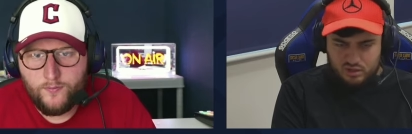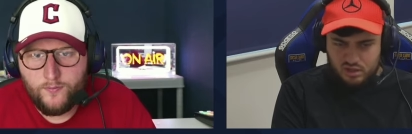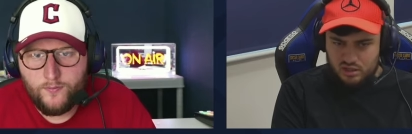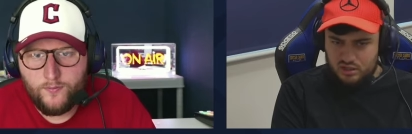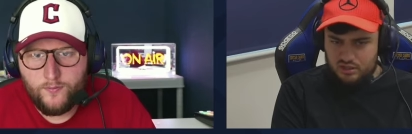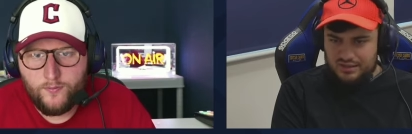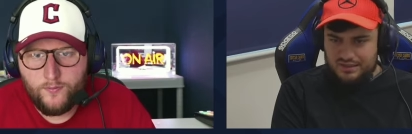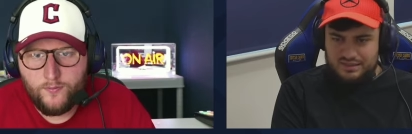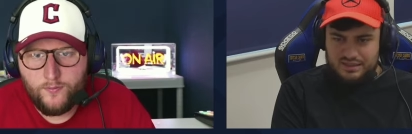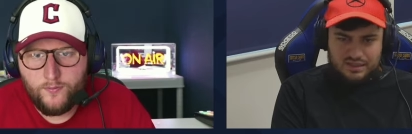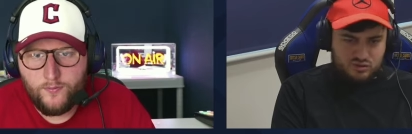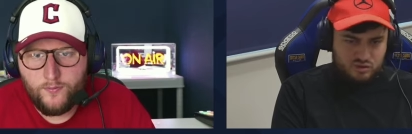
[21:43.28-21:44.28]
Speaker 1: signing. I think
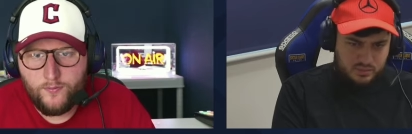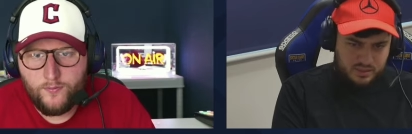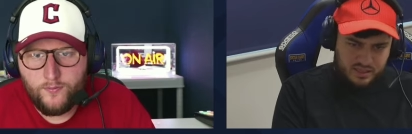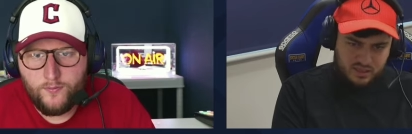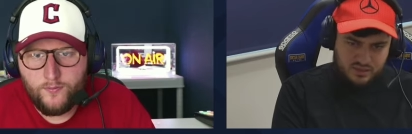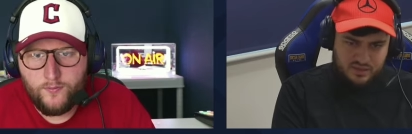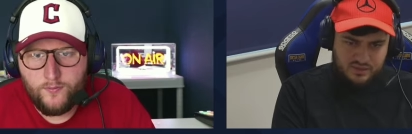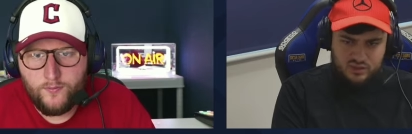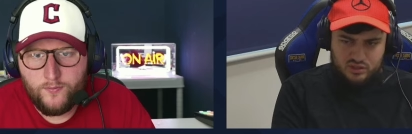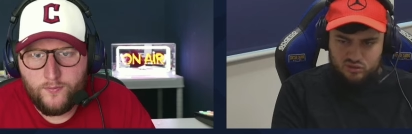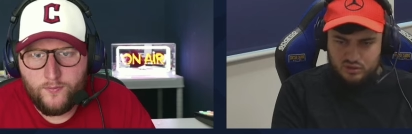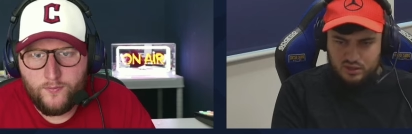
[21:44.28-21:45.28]
he's an electric player. I think
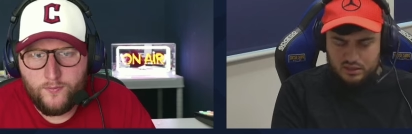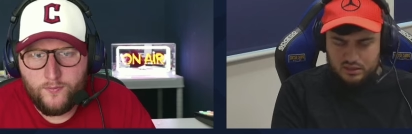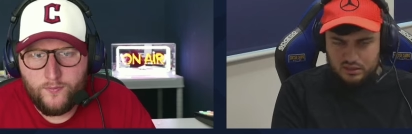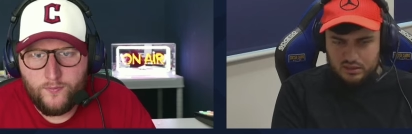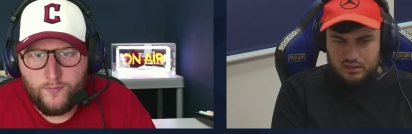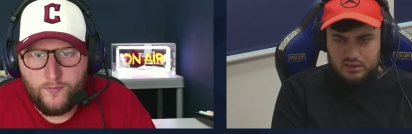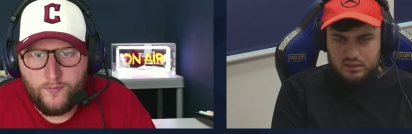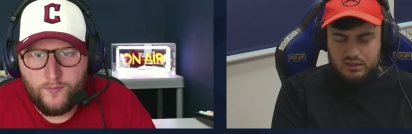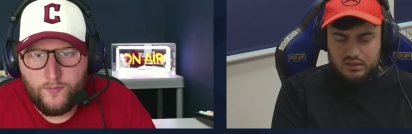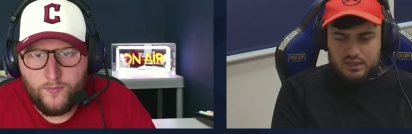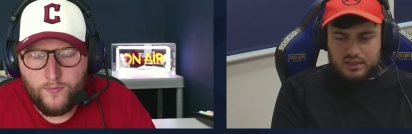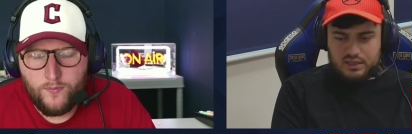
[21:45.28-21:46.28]
everything's great.
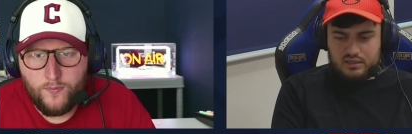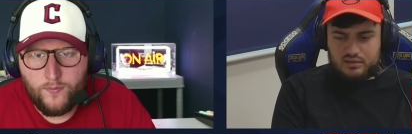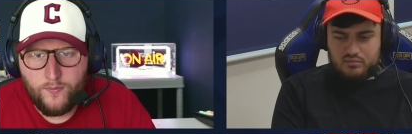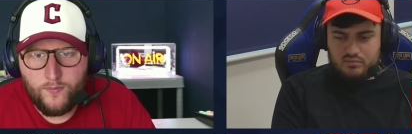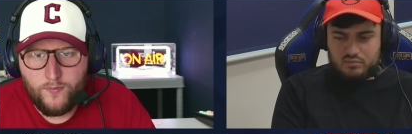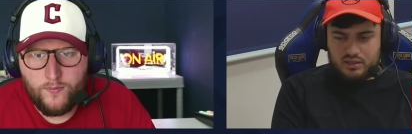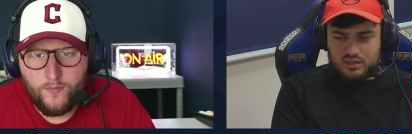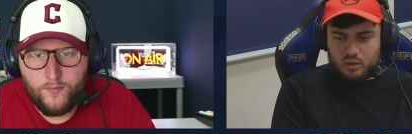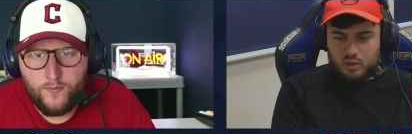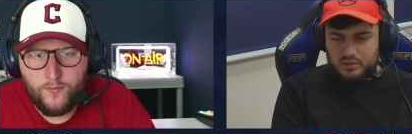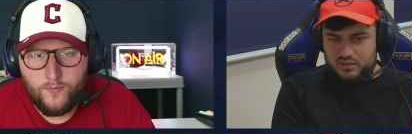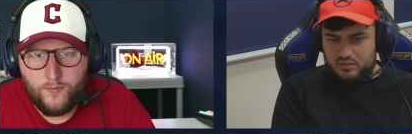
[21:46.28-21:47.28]
Um, at the
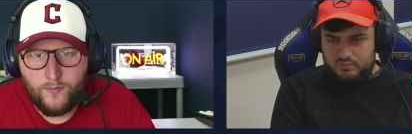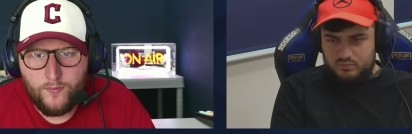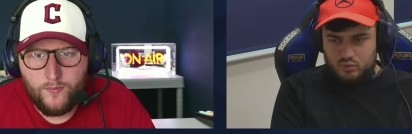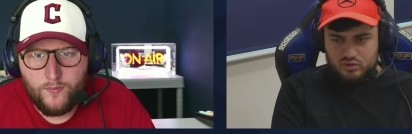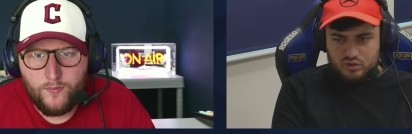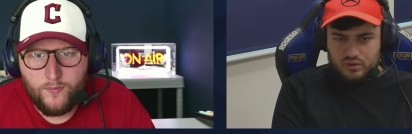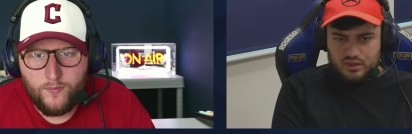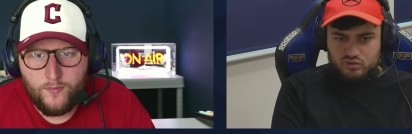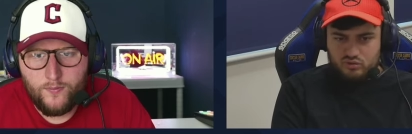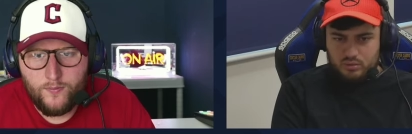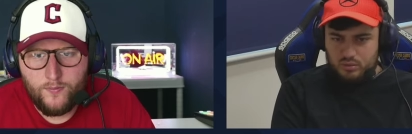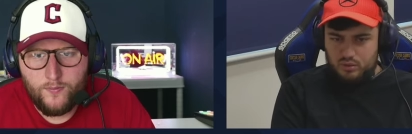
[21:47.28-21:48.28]
moment, he's more so
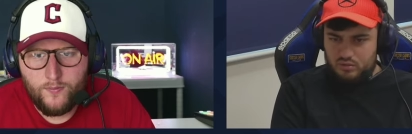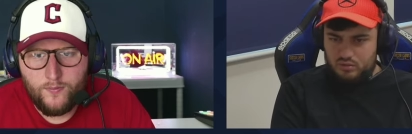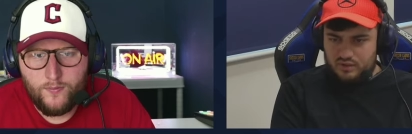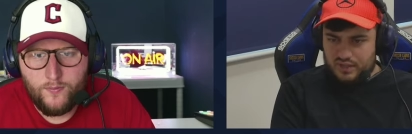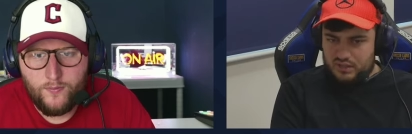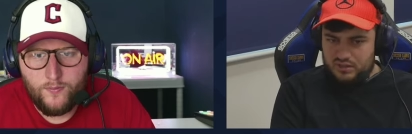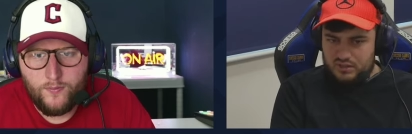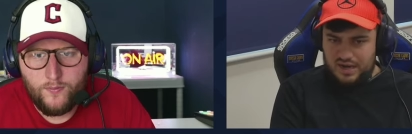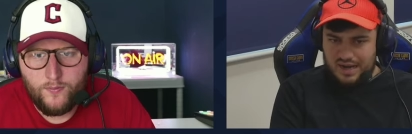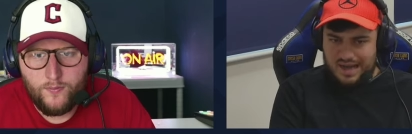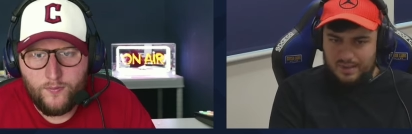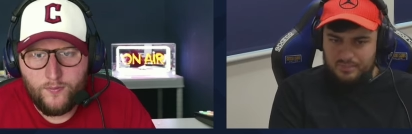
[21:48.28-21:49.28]
injury prone. Juventus
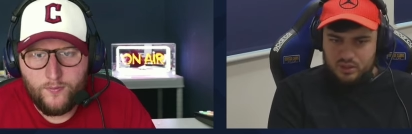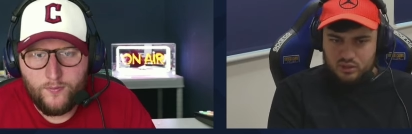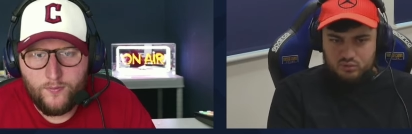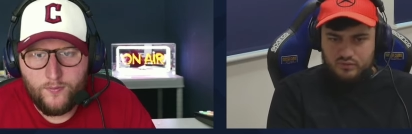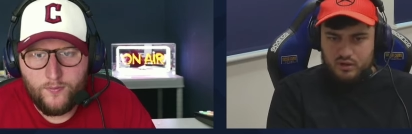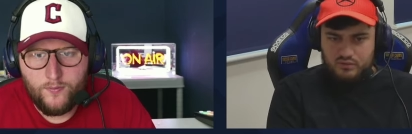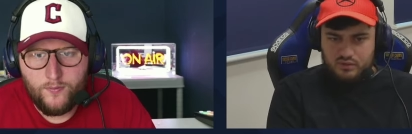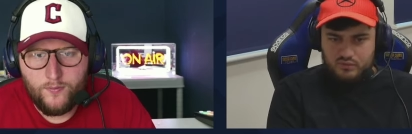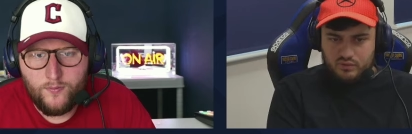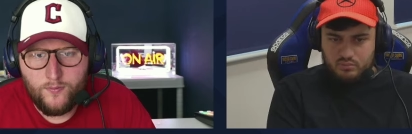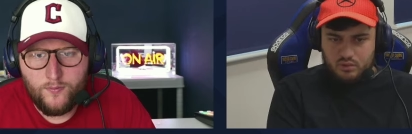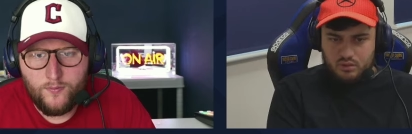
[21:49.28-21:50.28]
are happy to have got rid
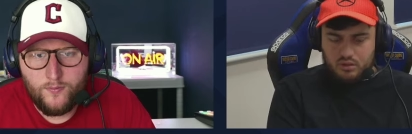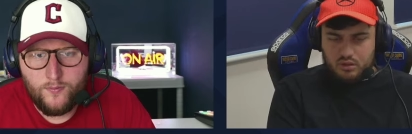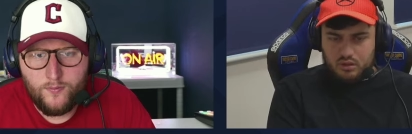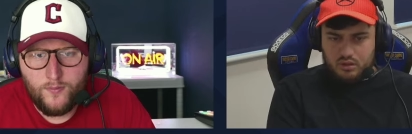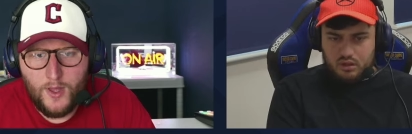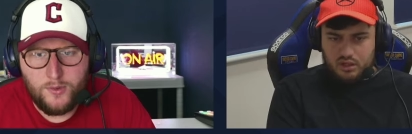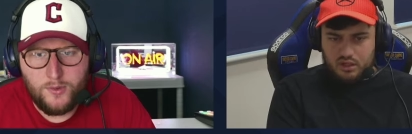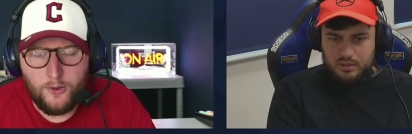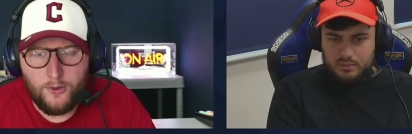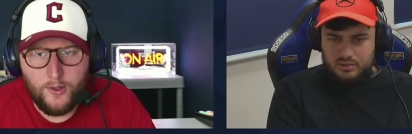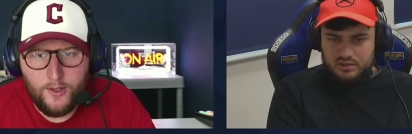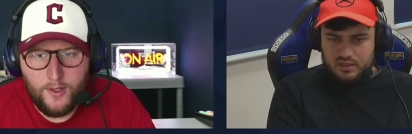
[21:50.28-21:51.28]
of him. Absolutely. A lot of
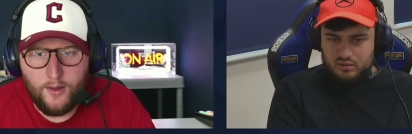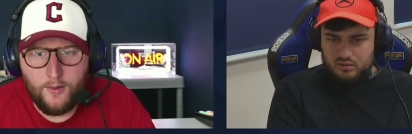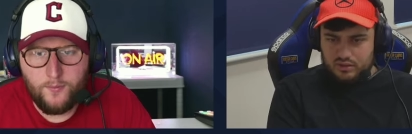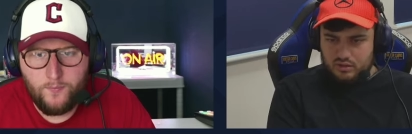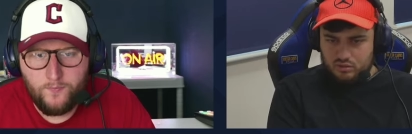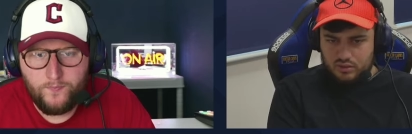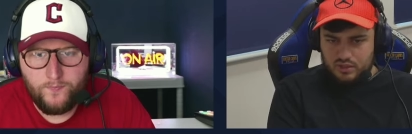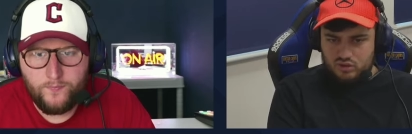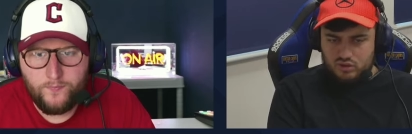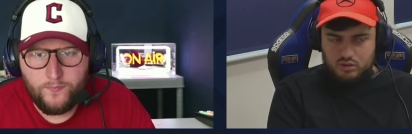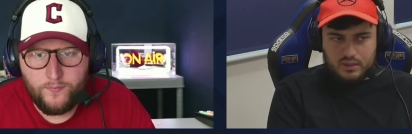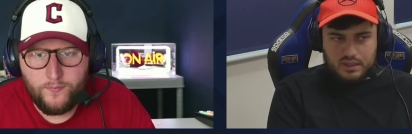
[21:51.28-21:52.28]
people said don't let the door
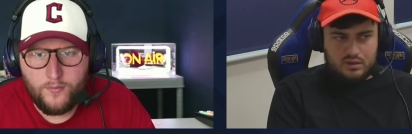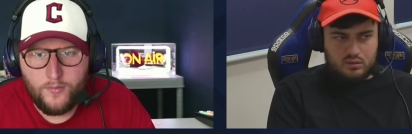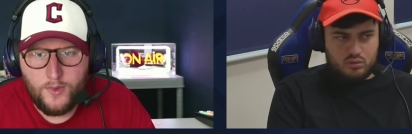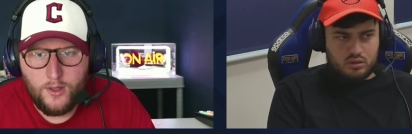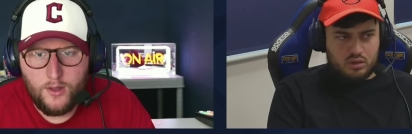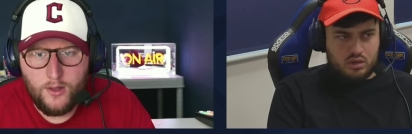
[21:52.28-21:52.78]
hit you on the way out.